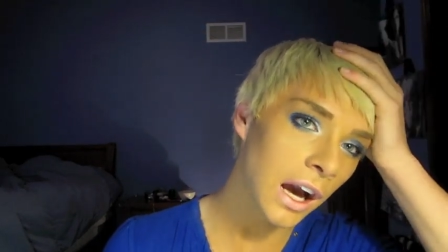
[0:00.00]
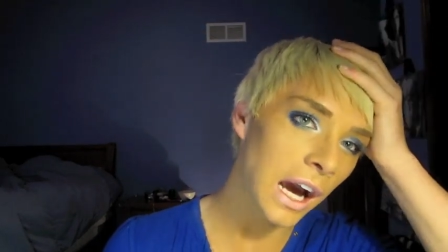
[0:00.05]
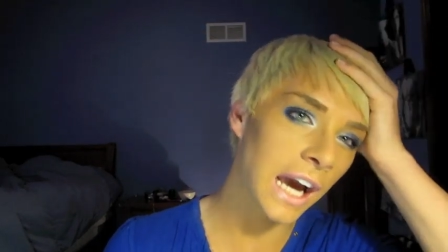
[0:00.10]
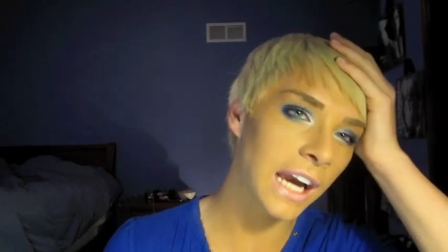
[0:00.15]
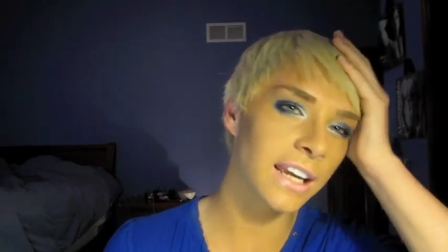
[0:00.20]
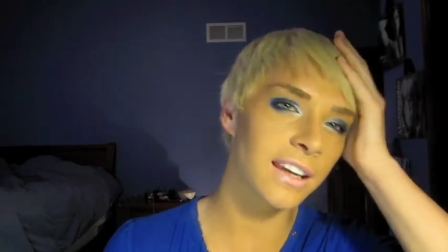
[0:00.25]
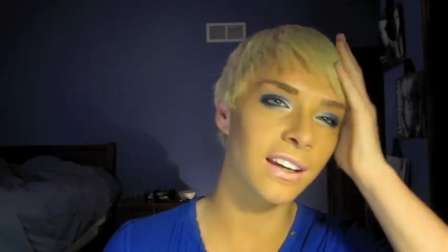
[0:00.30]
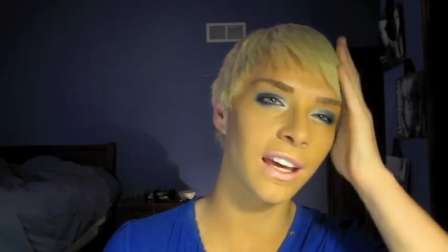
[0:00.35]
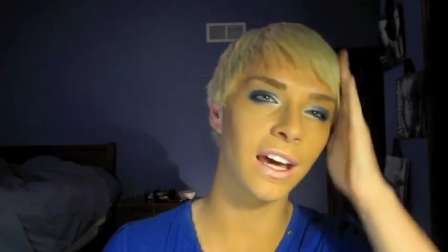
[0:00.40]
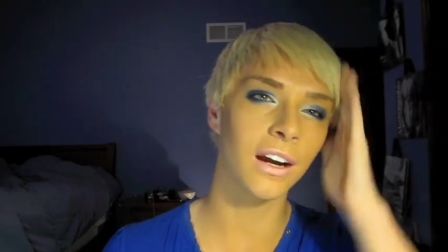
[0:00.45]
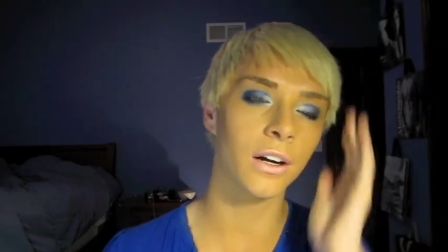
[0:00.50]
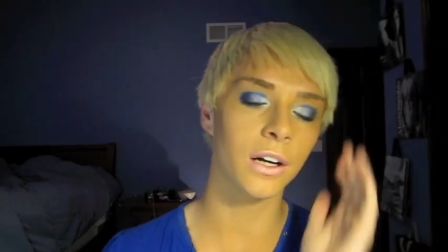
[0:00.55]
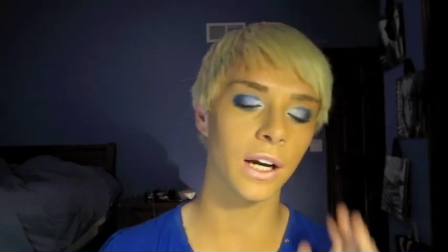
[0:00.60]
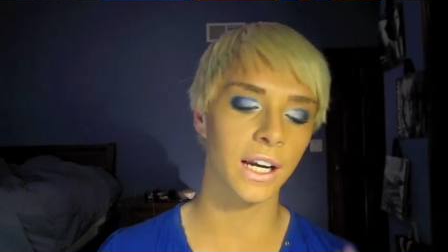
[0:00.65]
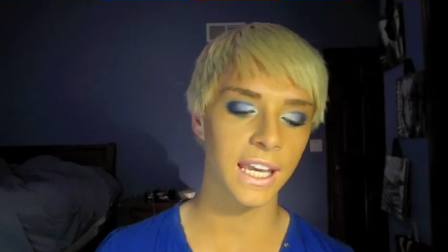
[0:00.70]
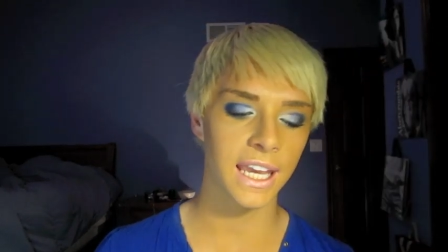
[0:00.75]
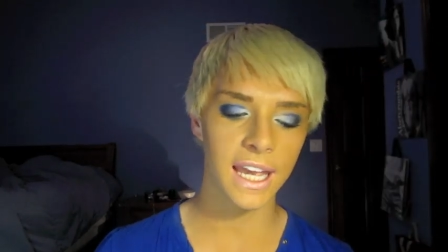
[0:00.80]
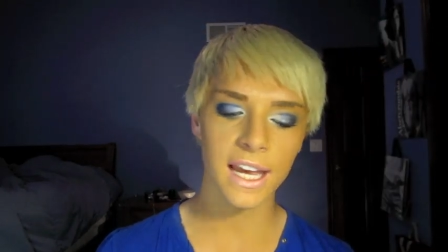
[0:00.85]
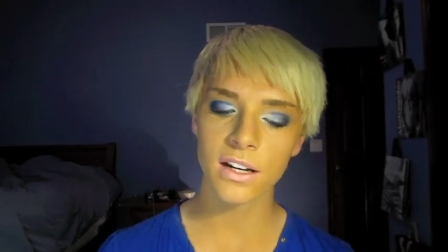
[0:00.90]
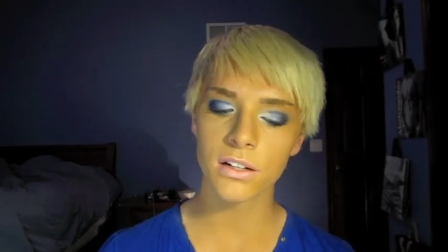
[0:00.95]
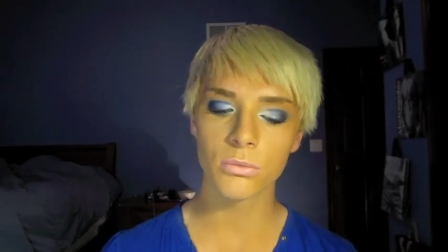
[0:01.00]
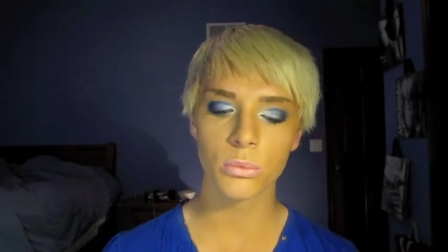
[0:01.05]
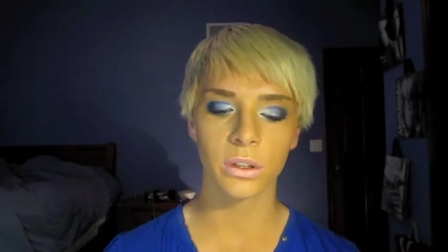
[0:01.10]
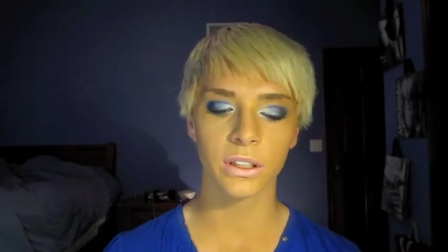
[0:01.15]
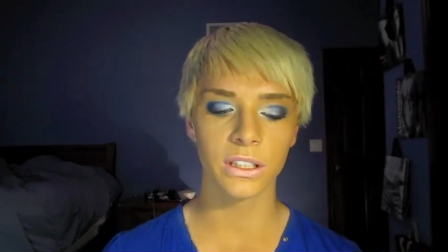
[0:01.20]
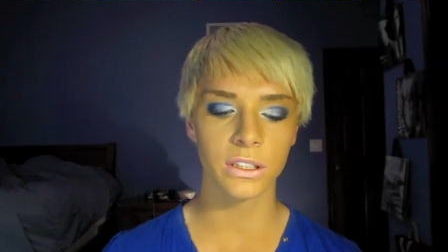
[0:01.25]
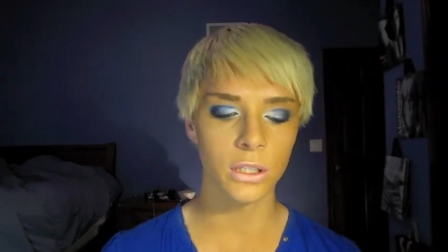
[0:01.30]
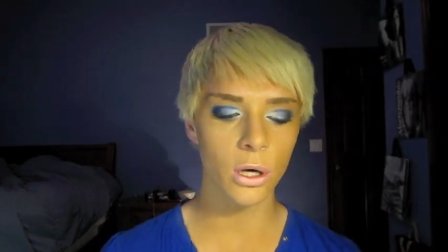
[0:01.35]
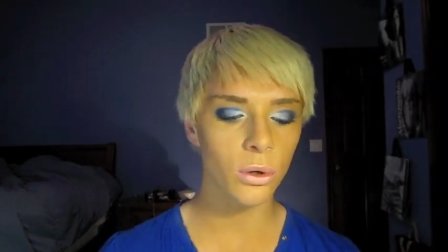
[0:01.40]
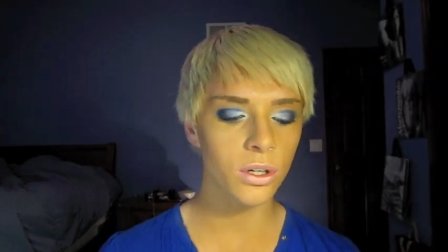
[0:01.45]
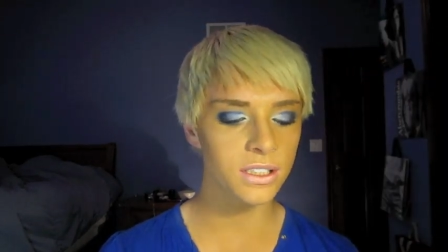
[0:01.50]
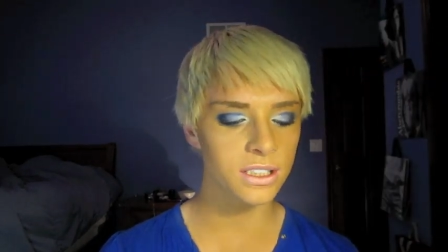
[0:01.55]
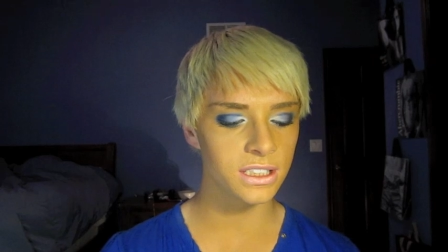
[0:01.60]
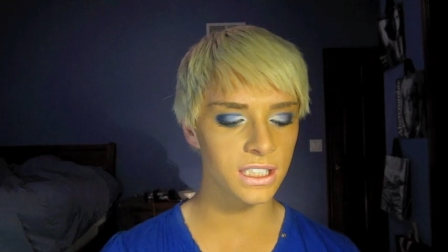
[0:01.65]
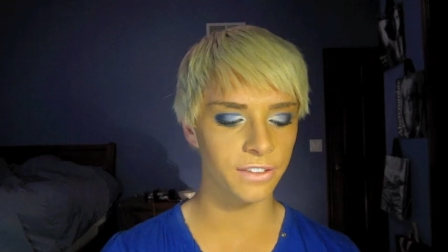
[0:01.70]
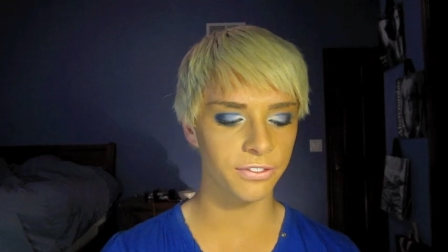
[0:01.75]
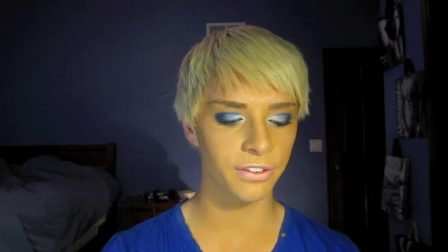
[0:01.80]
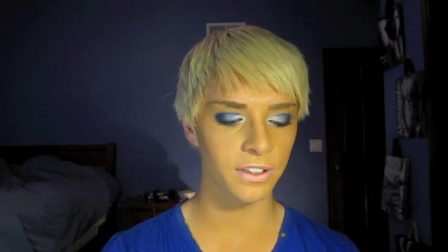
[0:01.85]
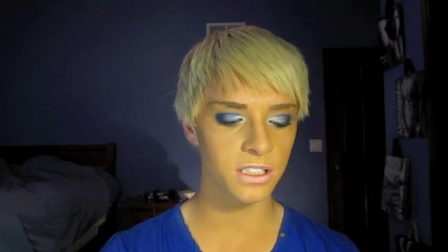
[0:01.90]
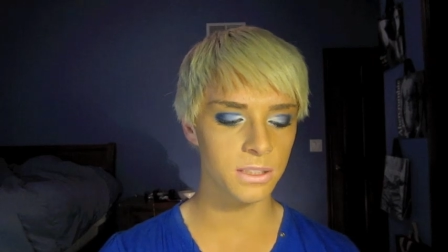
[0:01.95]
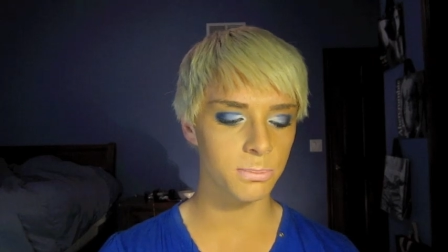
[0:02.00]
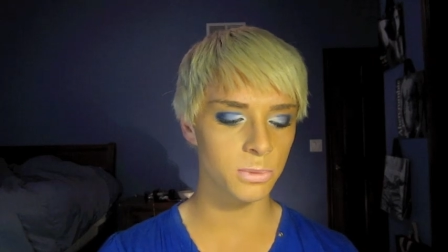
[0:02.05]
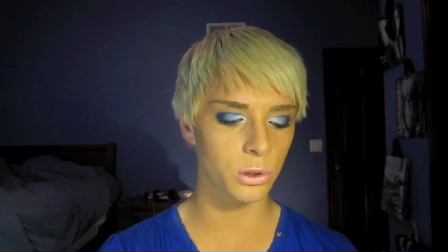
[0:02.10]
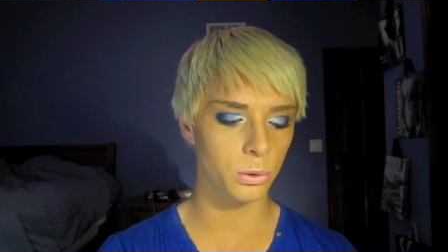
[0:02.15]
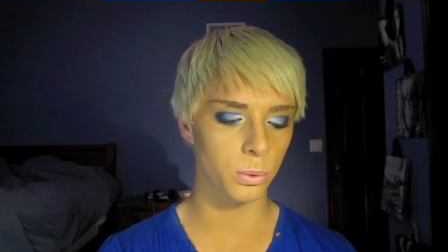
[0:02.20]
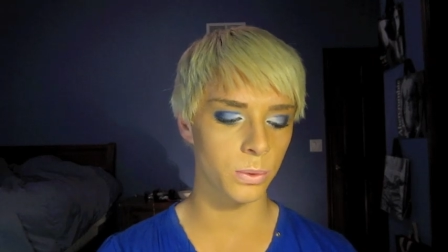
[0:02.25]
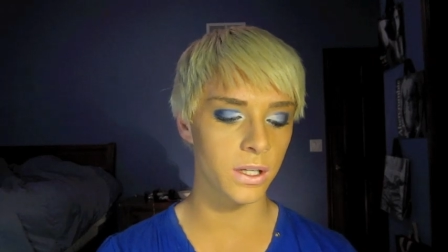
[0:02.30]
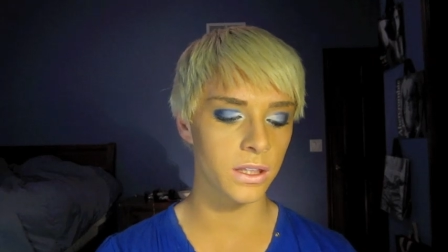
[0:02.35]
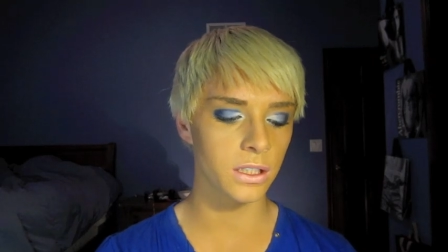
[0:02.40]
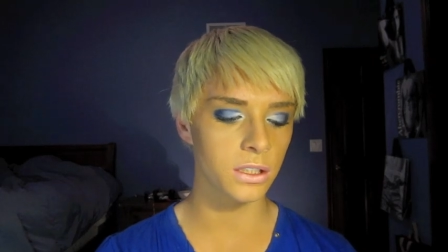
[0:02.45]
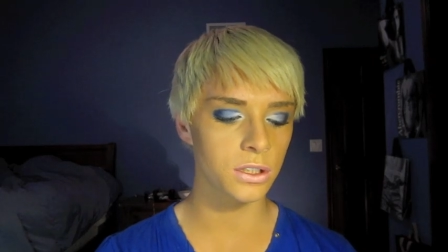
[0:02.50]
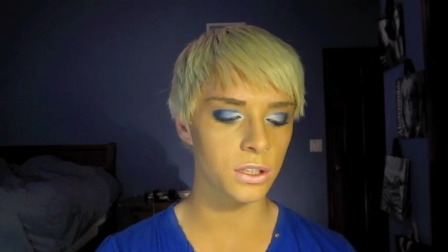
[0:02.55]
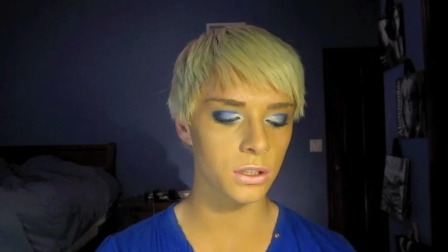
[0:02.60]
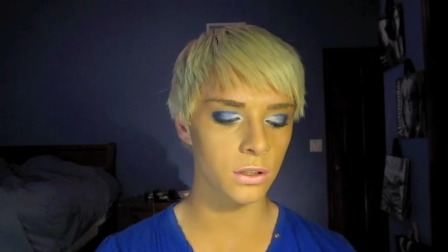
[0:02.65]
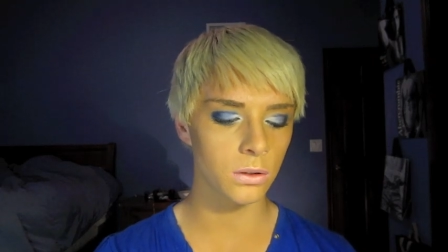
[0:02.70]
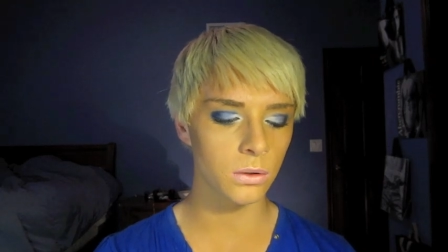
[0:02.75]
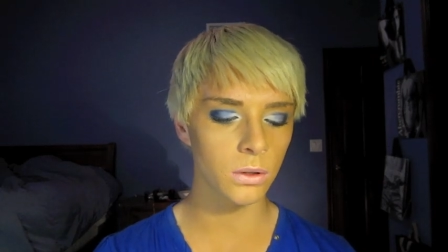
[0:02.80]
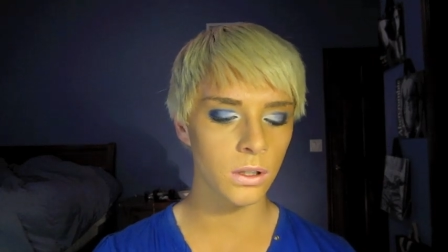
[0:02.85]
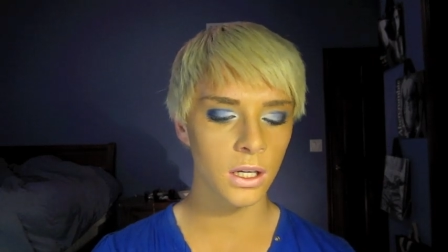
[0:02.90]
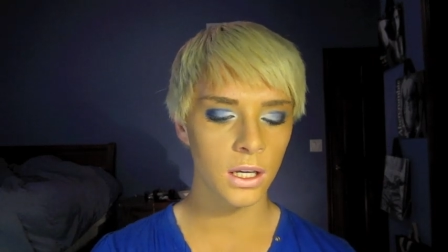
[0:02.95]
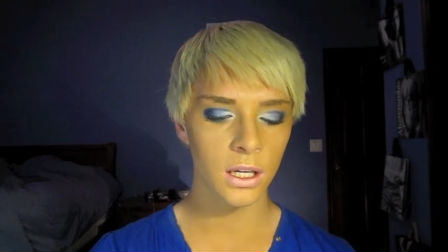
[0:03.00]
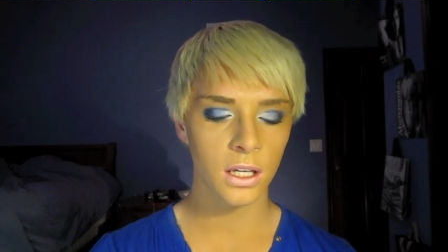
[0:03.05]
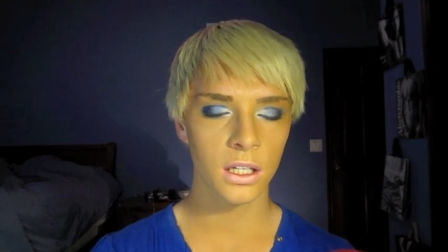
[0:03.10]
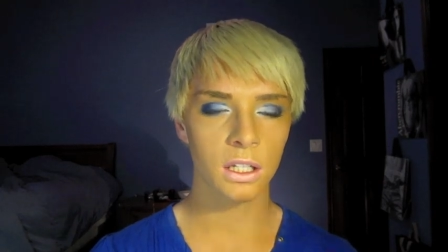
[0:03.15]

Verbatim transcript: I, I don't know, I can't really notice a difference between the two,